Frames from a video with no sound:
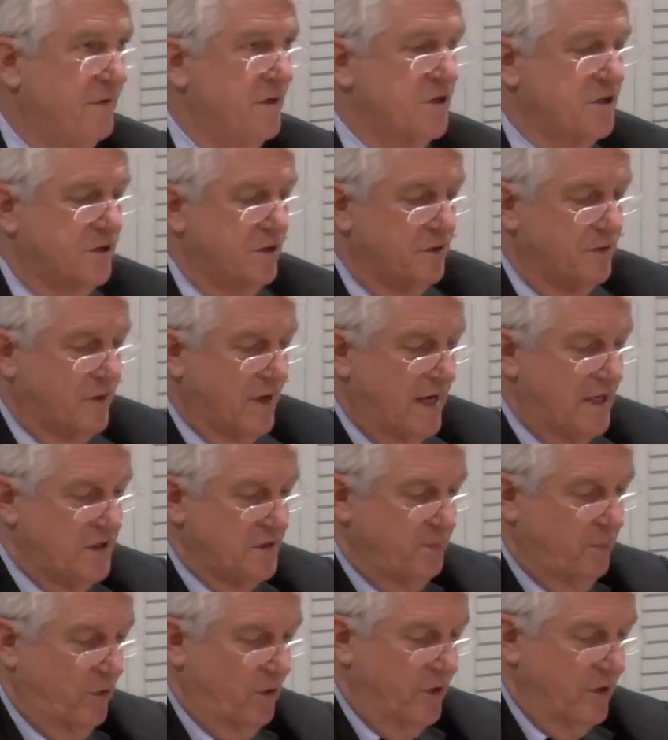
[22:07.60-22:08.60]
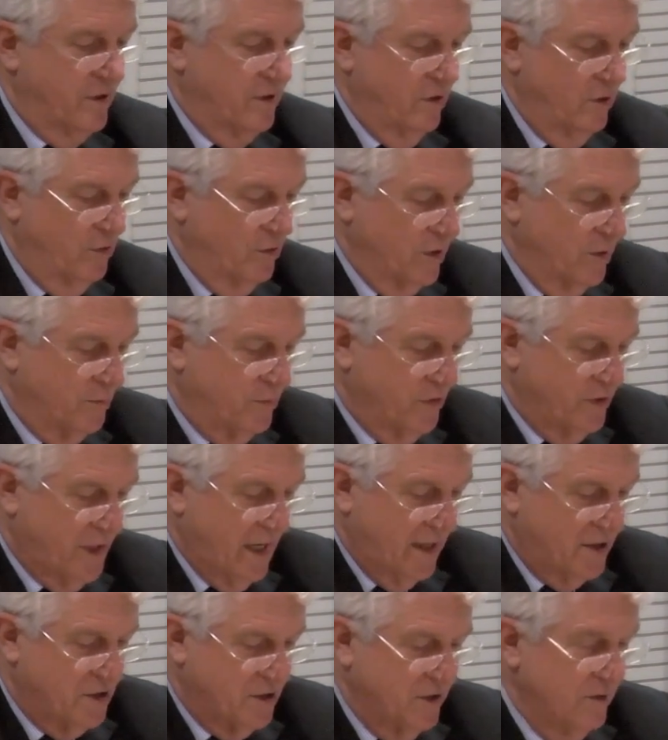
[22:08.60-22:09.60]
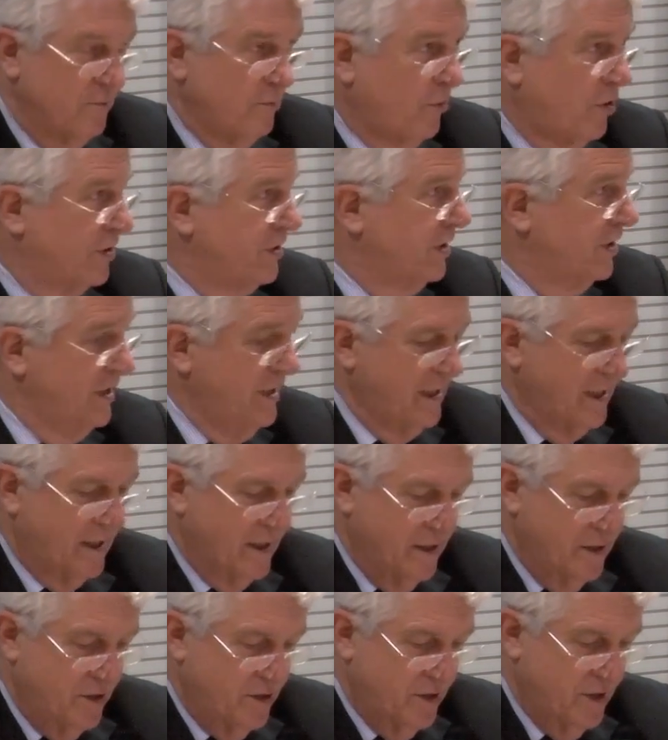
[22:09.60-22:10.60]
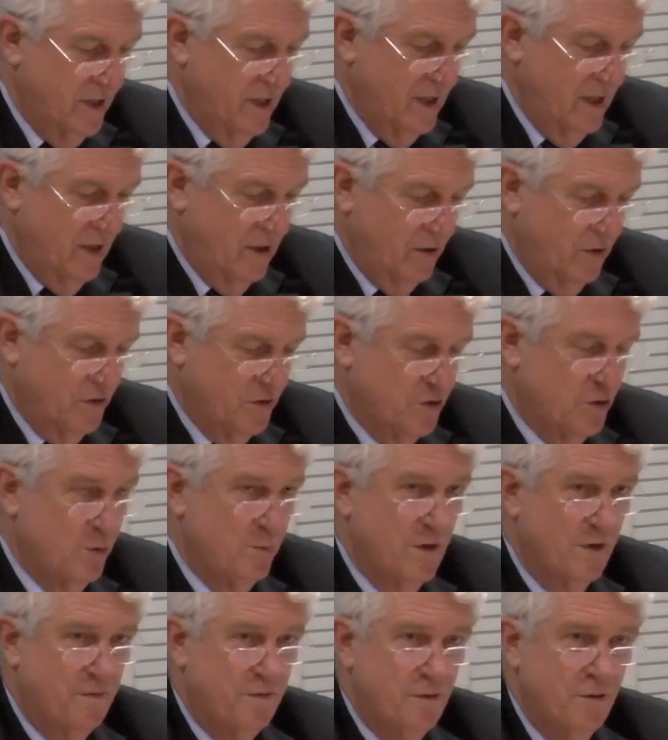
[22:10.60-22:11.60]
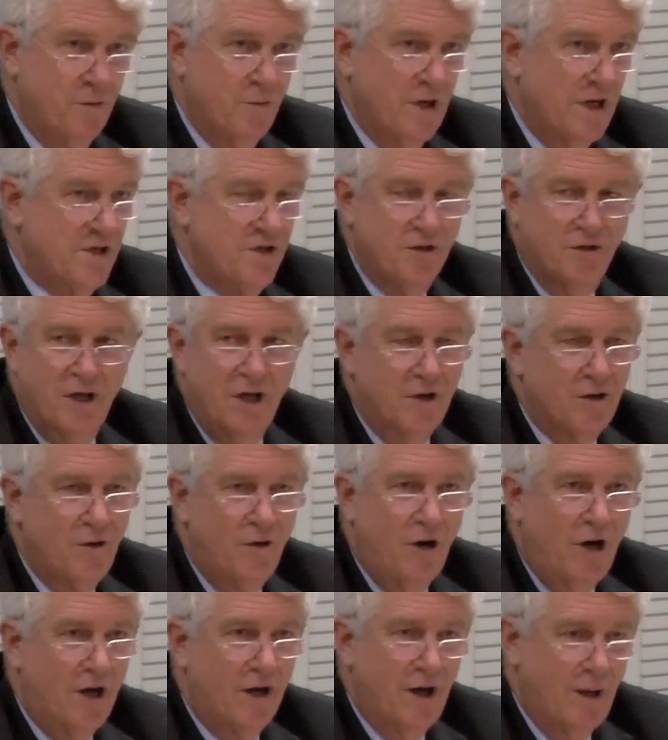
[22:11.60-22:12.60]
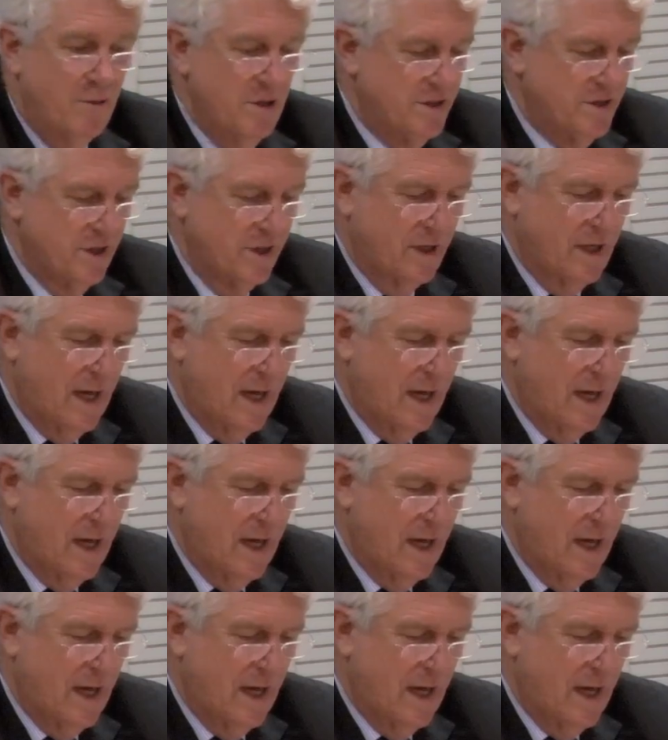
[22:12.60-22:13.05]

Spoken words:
efficient transport, local production, water leakage, consumer food waste, you can go on. I mean, it's a